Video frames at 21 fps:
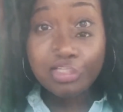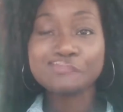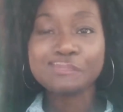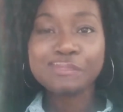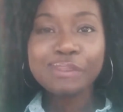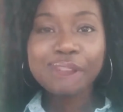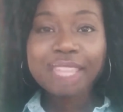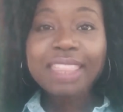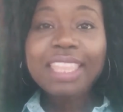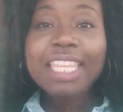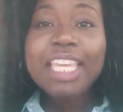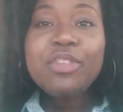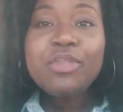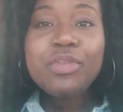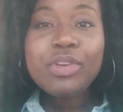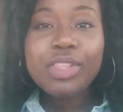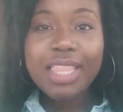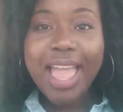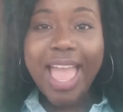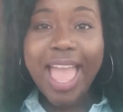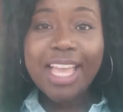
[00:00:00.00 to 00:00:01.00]
Friendly,
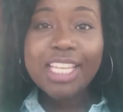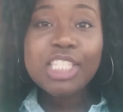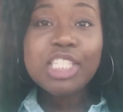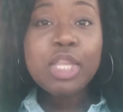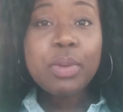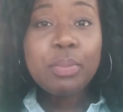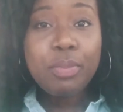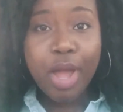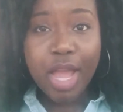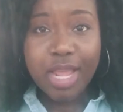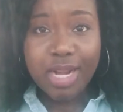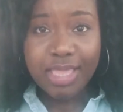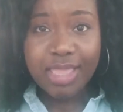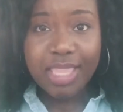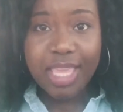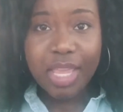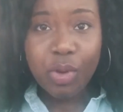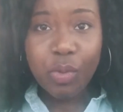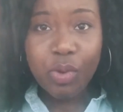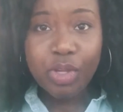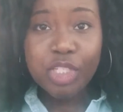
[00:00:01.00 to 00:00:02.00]
relaxed body
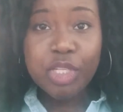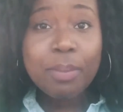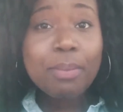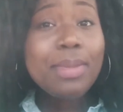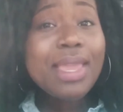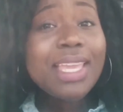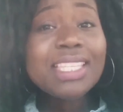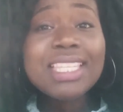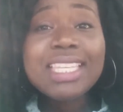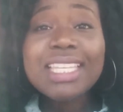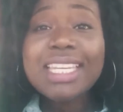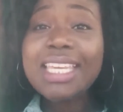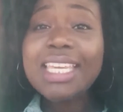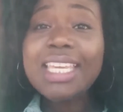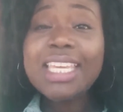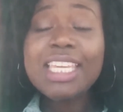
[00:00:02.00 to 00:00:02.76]
language makes it